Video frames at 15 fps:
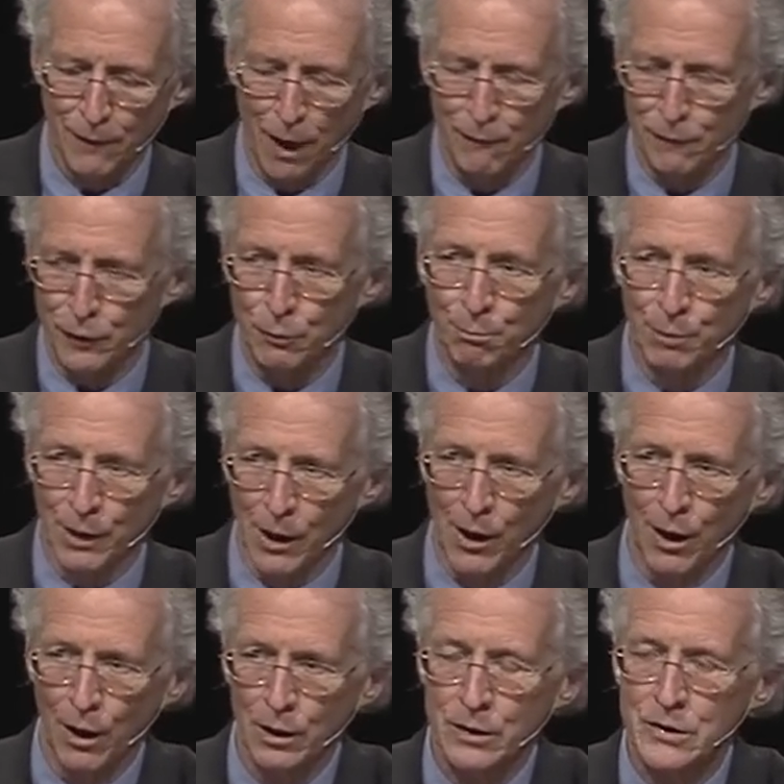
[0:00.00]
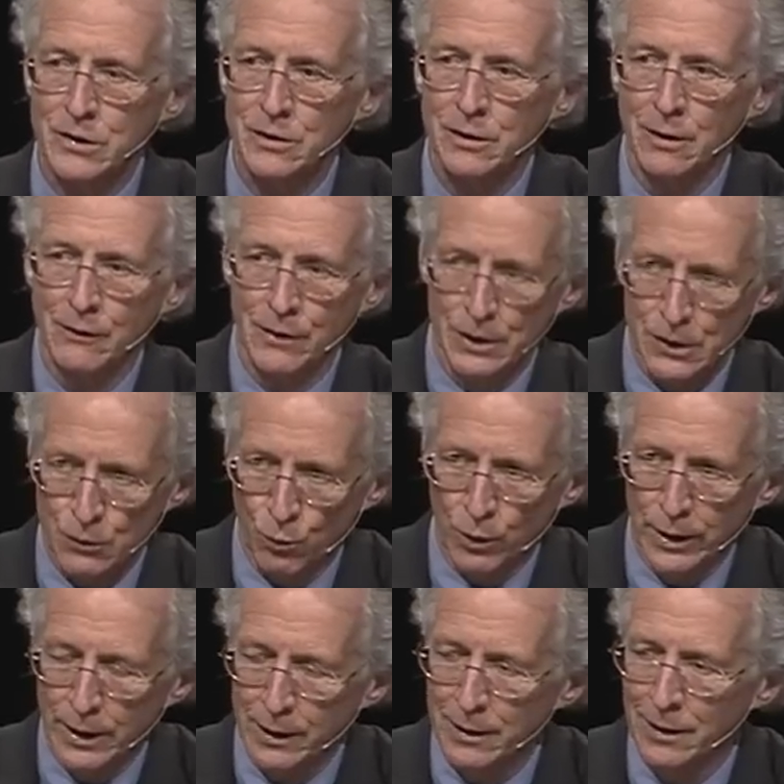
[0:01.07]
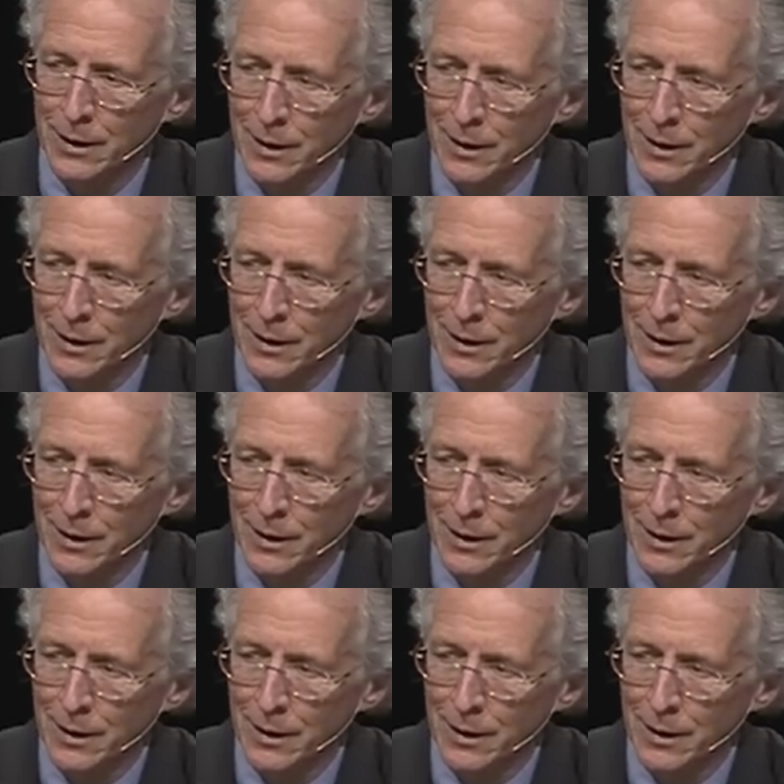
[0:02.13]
a few blogs this week